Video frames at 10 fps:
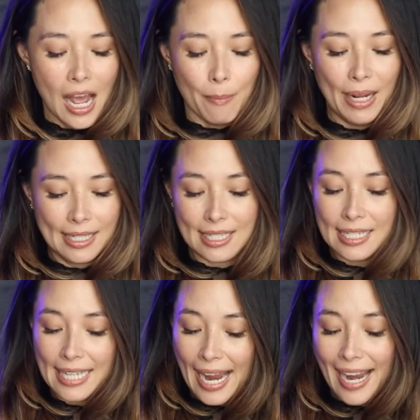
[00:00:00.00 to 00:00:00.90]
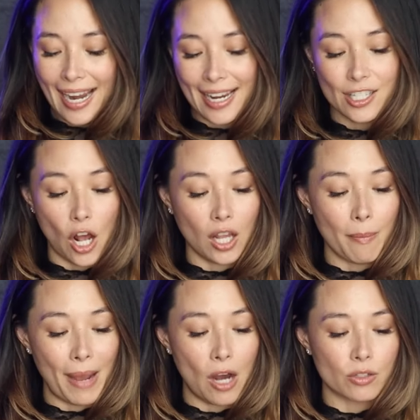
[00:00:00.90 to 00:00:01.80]
But today is all
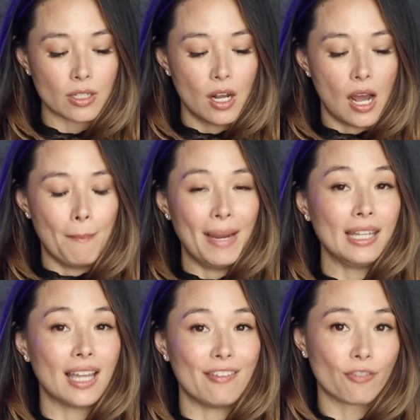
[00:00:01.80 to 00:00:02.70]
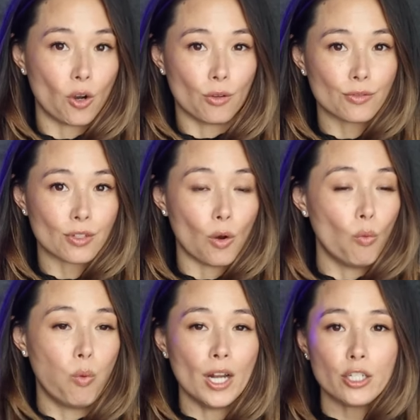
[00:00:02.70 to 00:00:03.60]
about my life goals.
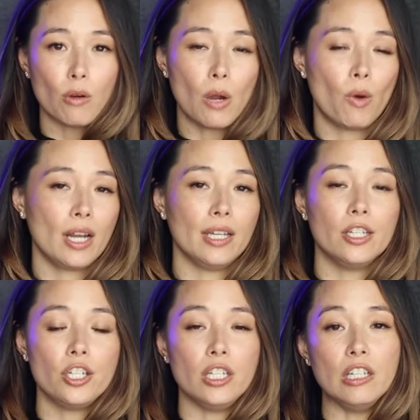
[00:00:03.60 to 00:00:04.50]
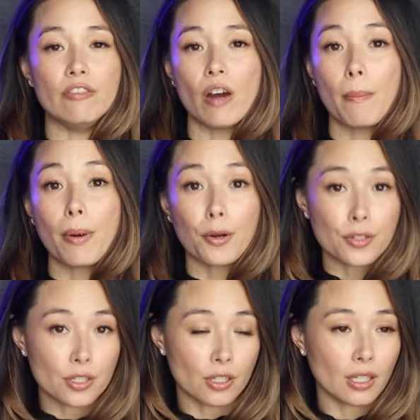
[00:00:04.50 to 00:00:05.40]
What do I want to achieve
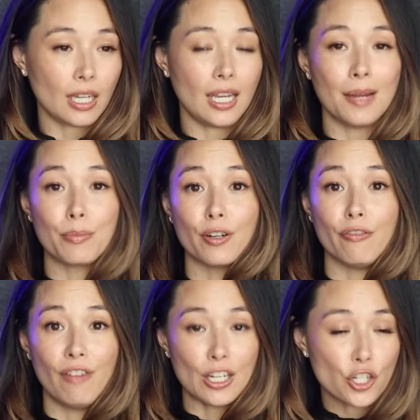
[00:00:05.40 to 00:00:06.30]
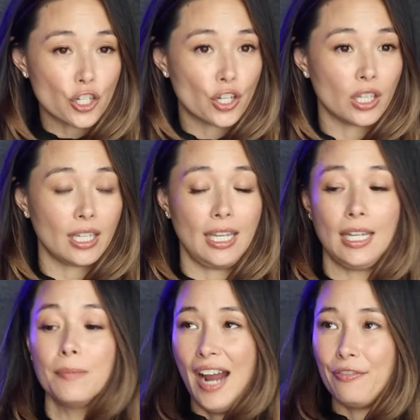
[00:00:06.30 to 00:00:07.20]
personally,
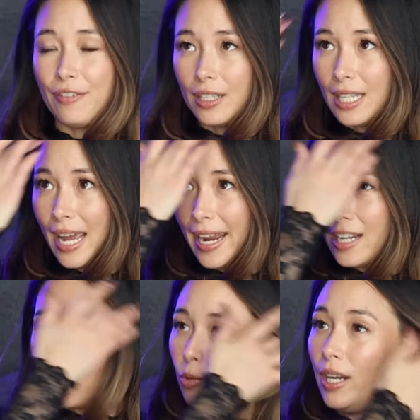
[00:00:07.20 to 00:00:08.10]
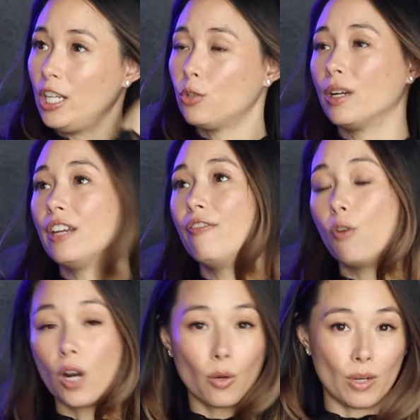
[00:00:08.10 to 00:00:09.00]
professionally? I feel like
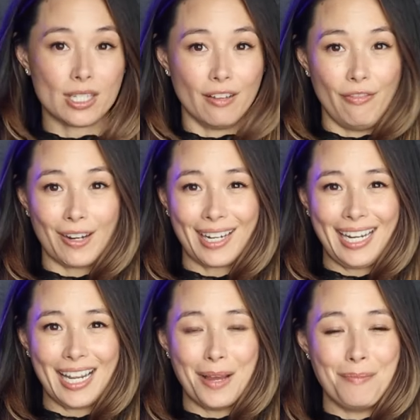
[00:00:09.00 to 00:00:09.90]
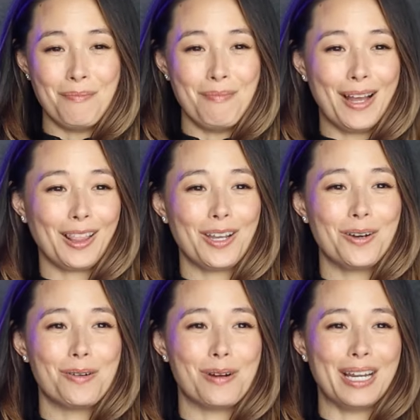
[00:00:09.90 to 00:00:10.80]
2024 was a very
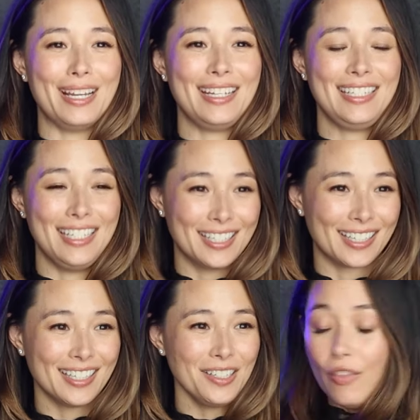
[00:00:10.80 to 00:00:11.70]
mellow year.